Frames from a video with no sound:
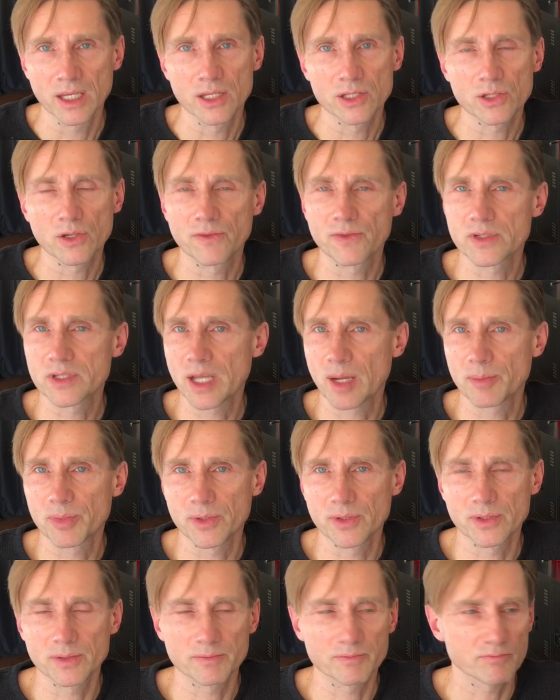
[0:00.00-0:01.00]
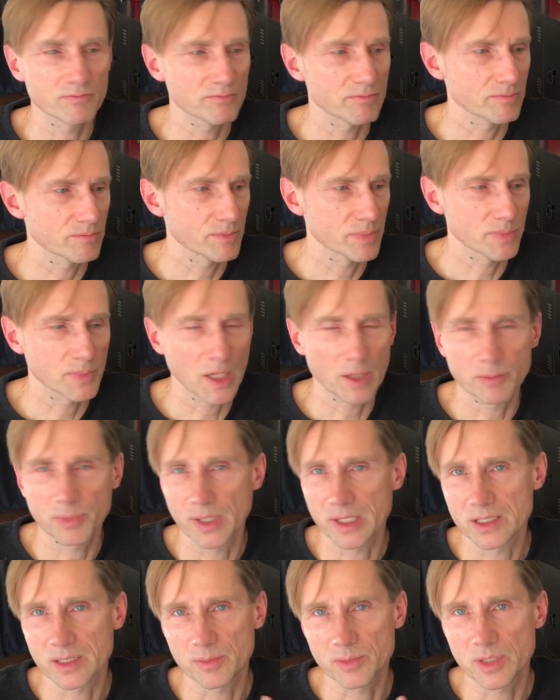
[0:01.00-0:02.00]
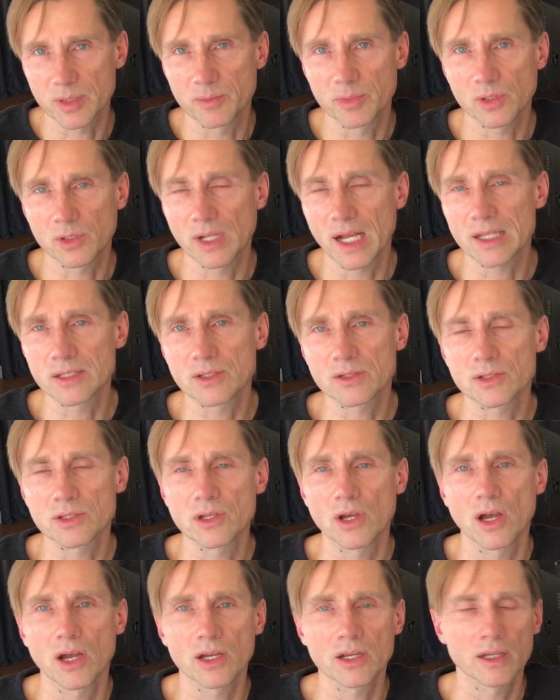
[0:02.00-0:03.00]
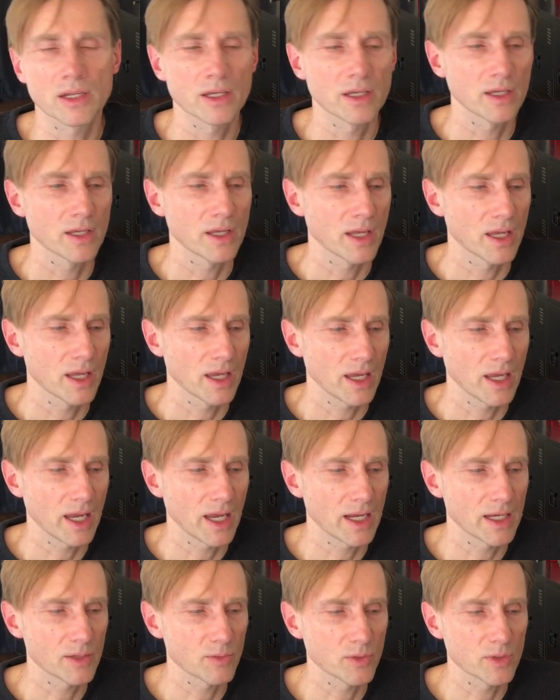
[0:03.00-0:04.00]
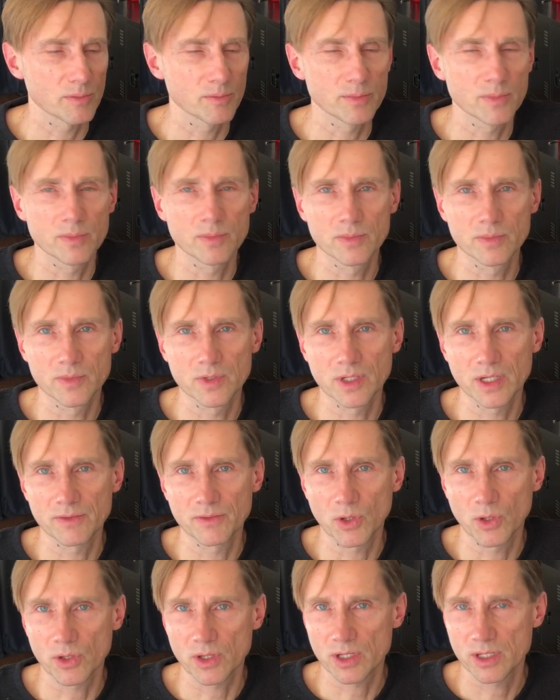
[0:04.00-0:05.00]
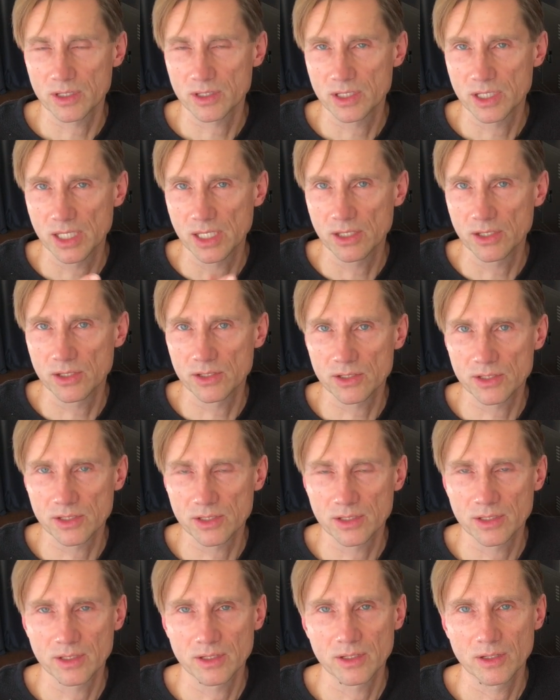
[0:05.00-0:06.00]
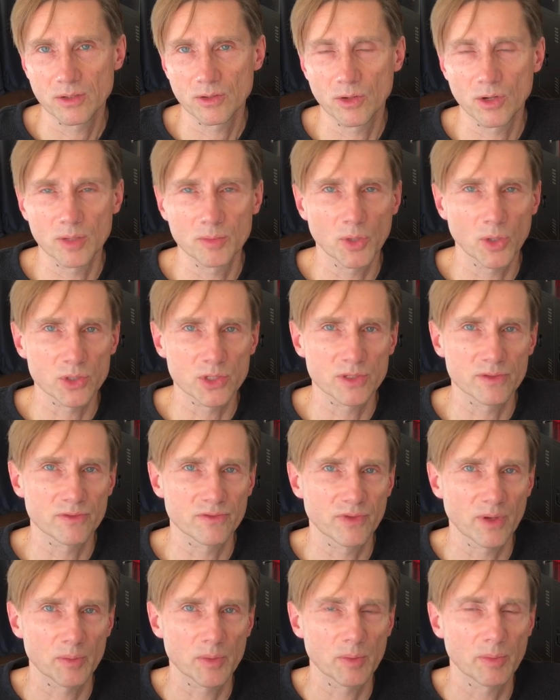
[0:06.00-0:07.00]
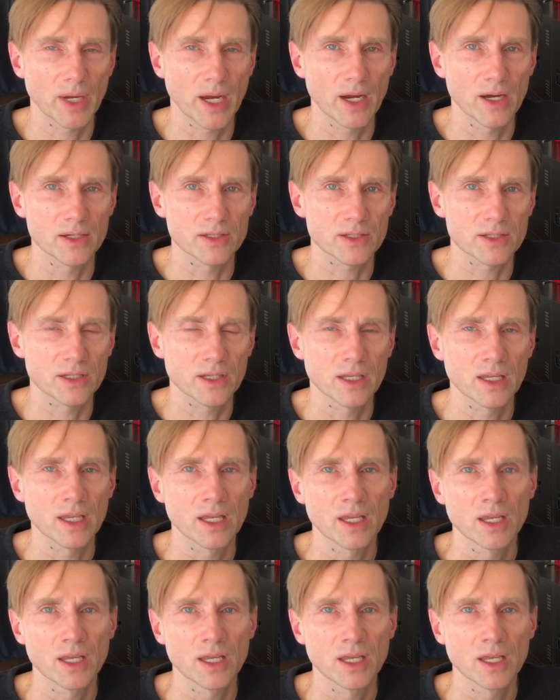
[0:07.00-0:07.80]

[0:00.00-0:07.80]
So for example, they're playing some simple classical song and it would evoke tears or emotion from the parents,